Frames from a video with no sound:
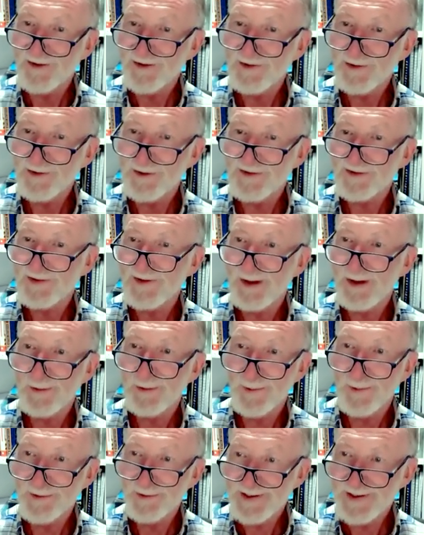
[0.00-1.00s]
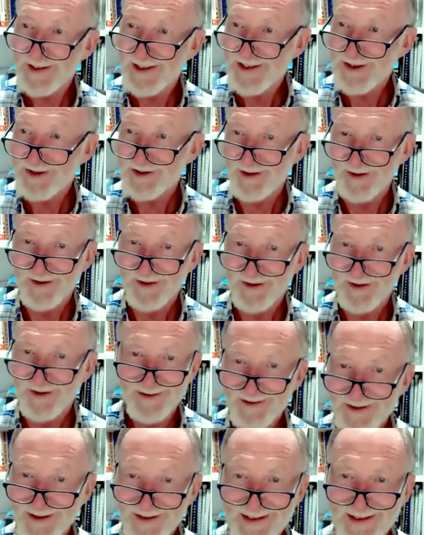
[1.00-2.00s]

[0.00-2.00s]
just do a slow rotation. They're not going to